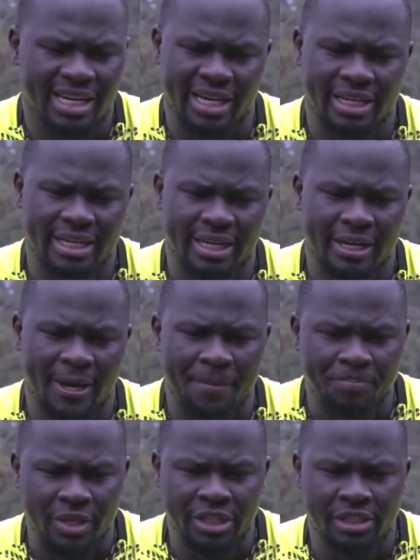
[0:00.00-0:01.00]
And
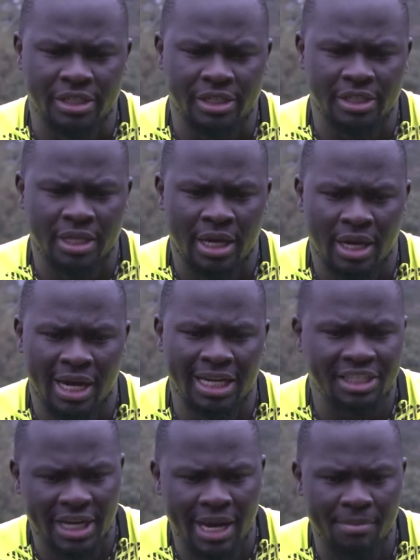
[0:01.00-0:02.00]
it's high
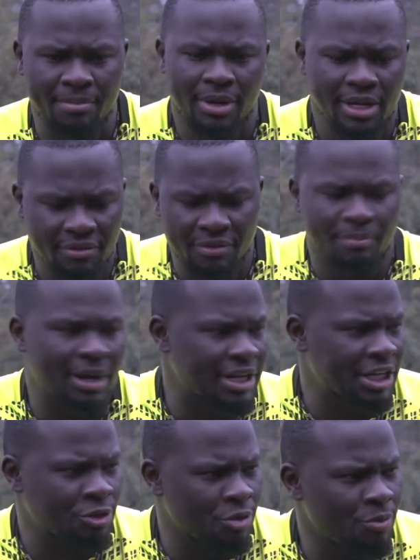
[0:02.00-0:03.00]
time, even back
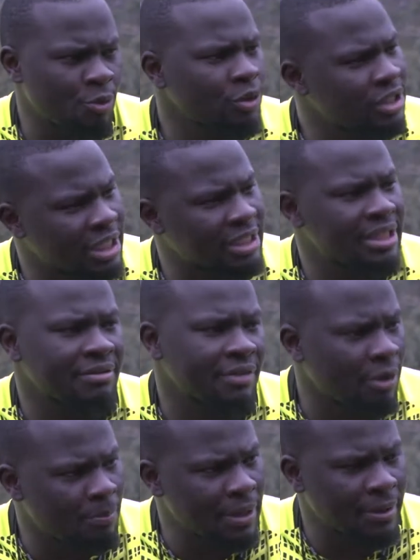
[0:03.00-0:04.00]
here at home, we start
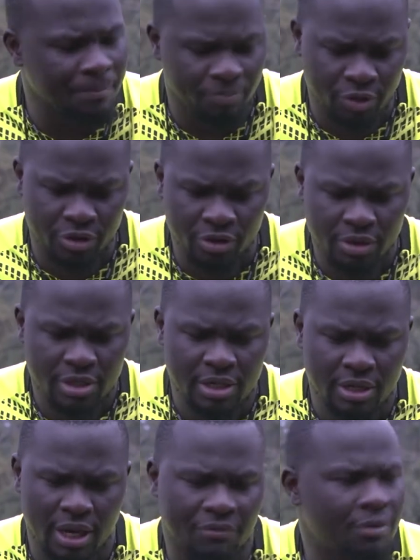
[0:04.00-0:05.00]
developing, you know,
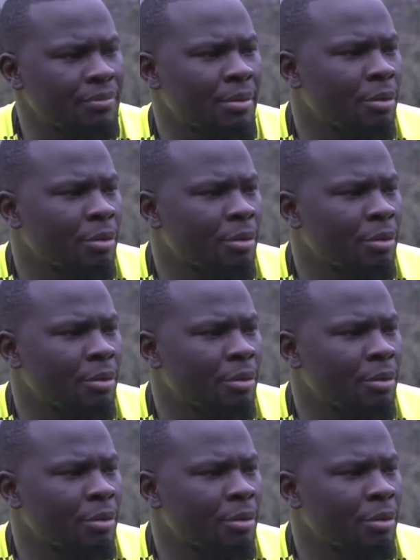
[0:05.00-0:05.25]
from the